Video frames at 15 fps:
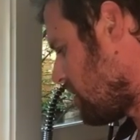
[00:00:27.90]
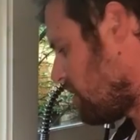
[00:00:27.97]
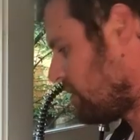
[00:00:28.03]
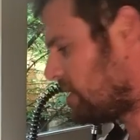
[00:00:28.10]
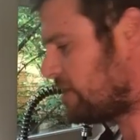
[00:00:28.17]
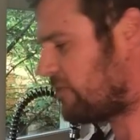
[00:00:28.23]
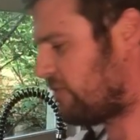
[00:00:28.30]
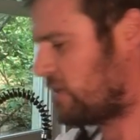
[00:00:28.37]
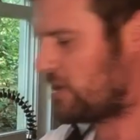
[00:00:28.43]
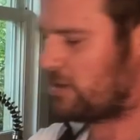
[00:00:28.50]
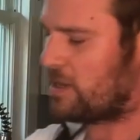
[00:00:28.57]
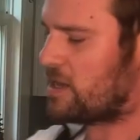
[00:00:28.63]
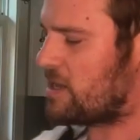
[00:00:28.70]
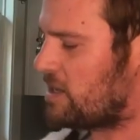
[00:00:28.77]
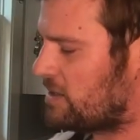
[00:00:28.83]
are these
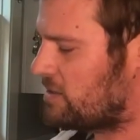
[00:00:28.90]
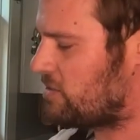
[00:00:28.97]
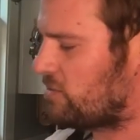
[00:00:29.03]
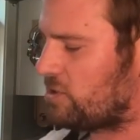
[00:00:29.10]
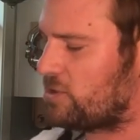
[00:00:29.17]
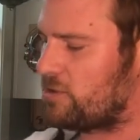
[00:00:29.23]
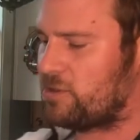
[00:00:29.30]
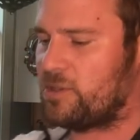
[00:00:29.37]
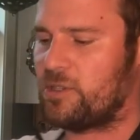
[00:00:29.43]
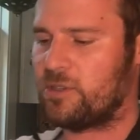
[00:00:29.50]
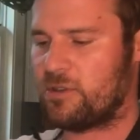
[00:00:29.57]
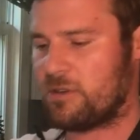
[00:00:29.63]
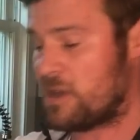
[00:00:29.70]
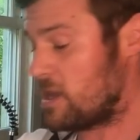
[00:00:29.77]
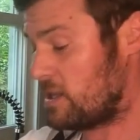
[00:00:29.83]
fiddleheads, which are
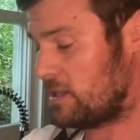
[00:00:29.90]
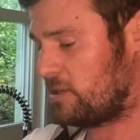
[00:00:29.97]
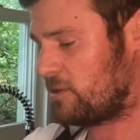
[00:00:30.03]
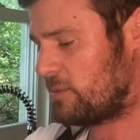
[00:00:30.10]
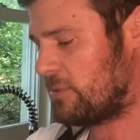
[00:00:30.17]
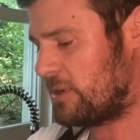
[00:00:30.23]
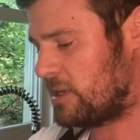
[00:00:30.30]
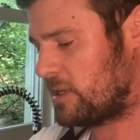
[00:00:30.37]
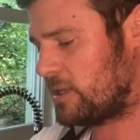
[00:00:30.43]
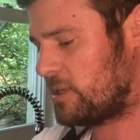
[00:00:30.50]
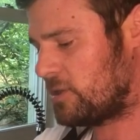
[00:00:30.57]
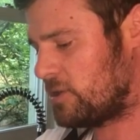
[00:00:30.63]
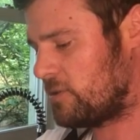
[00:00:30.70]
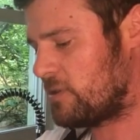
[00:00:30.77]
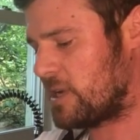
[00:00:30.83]
just great. And these are pretty
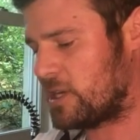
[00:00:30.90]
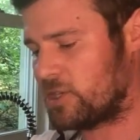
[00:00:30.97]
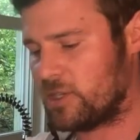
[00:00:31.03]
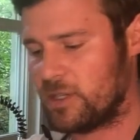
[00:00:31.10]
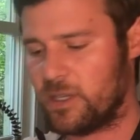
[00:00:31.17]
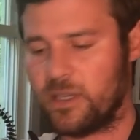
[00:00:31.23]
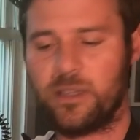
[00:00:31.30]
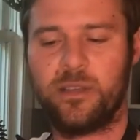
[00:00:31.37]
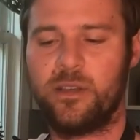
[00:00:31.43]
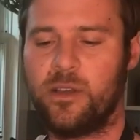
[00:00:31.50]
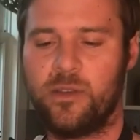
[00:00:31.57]
clean too, actually.